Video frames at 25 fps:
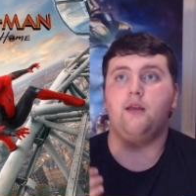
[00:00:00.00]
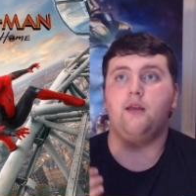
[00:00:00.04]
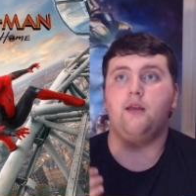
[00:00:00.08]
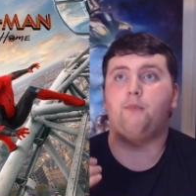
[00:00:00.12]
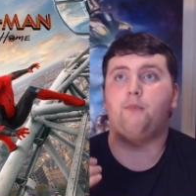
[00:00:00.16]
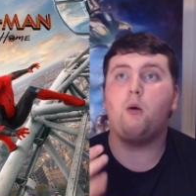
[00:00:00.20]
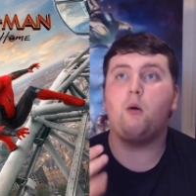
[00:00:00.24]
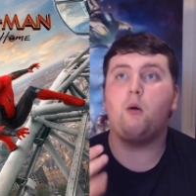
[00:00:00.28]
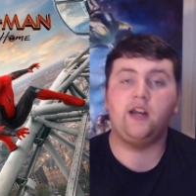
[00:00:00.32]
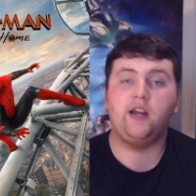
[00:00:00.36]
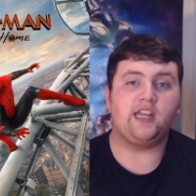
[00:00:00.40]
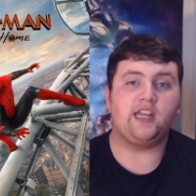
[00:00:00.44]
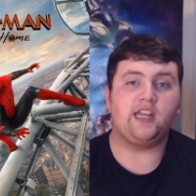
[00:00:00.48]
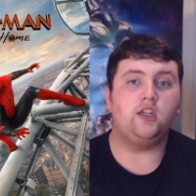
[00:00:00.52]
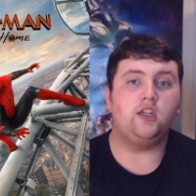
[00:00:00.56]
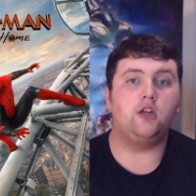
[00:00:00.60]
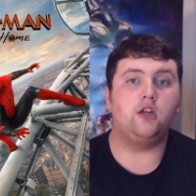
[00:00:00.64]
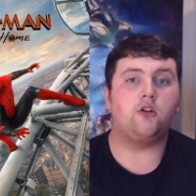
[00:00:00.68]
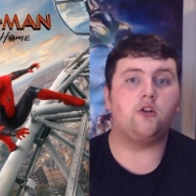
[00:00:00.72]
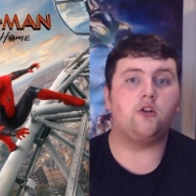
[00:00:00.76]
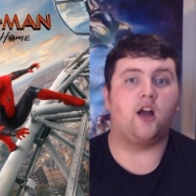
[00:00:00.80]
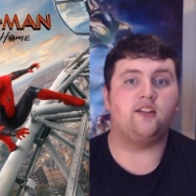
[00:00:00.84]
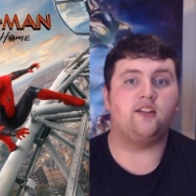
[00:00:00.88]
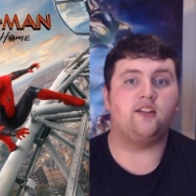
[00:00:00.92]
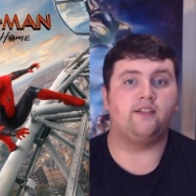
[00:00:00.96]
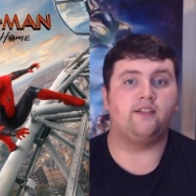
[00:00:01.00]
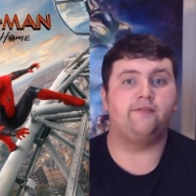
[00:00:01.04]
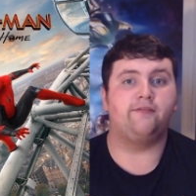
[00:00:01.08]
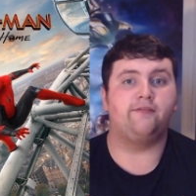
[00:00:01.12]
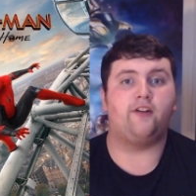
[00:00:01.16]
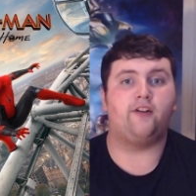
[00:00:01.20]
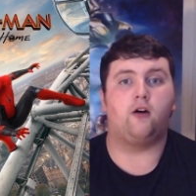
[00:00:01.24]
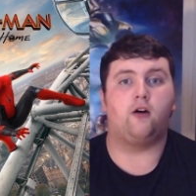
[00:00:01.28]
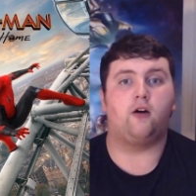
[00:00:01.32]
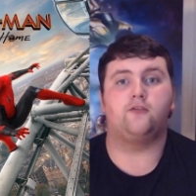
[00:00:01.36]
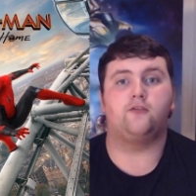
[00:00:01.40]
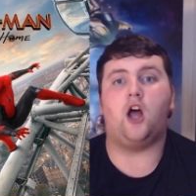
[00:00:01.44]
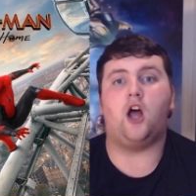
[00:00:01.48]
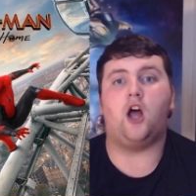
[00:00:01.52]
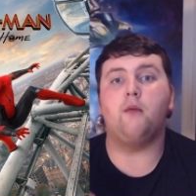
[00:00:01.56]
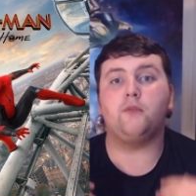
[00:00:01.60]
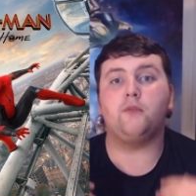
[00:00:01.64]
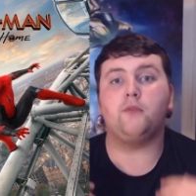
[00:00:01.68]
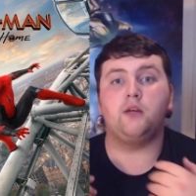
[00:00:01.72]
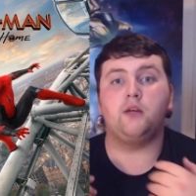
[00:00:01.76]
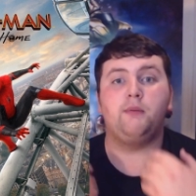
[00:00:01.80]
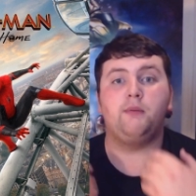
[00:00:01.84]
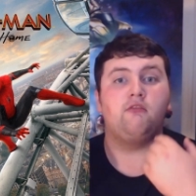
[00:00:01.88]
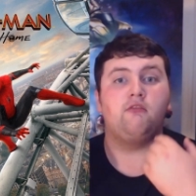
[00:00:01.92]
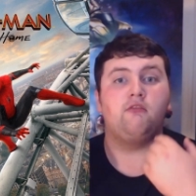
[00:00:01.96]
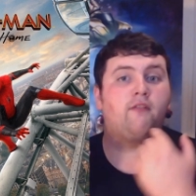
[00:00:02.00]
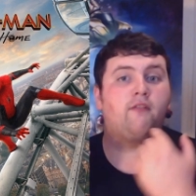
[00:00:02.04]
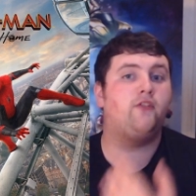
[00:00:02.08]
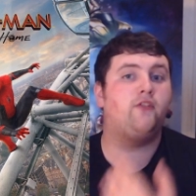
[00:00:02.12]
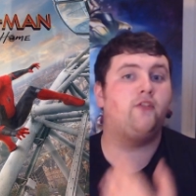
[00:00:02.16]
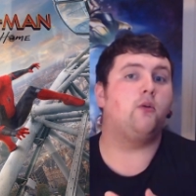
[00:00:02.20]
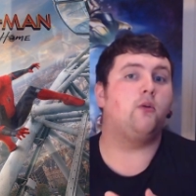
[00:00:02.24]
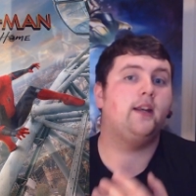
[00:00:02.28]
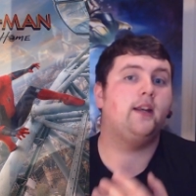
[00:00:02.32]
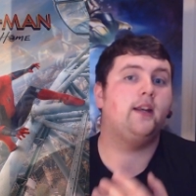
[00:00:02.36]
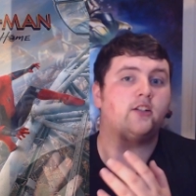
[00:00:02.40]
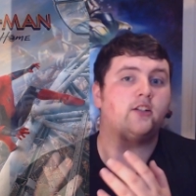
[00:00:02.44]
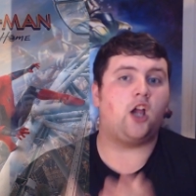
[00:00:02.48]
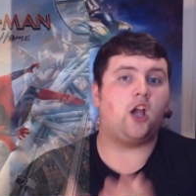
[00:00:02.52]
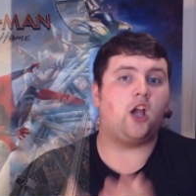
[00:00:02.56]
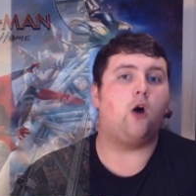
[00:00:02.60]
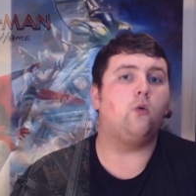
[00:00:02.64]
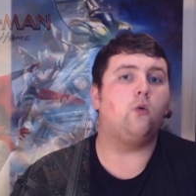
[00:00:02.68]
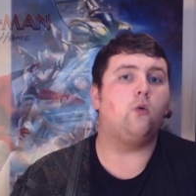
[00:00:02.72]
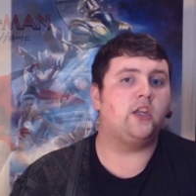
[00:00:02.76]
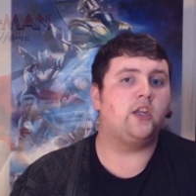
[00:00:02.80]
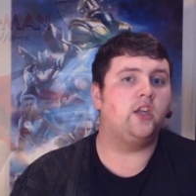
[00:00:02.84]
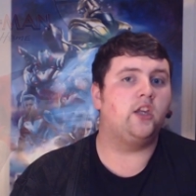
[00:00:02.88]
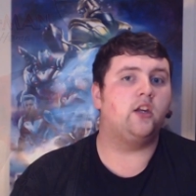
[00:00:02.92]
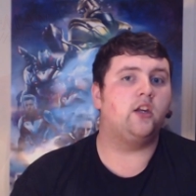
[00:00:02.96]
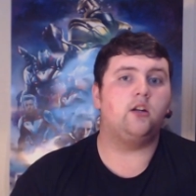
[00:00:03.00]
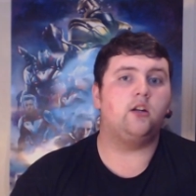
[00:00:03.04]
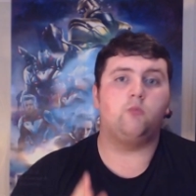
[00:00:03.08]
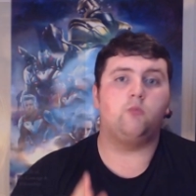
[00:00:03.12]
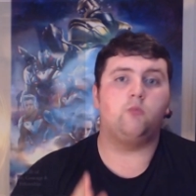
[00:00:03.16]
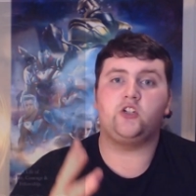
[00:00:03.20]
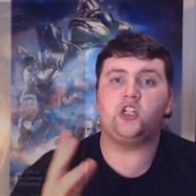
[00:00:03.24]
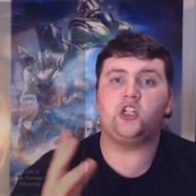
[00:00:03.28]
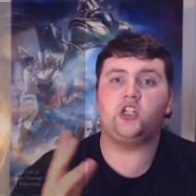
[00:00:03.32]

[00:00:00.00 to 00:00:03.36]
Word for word: But I want to get you guys involved. I'm going to be reviewing Tolkien, which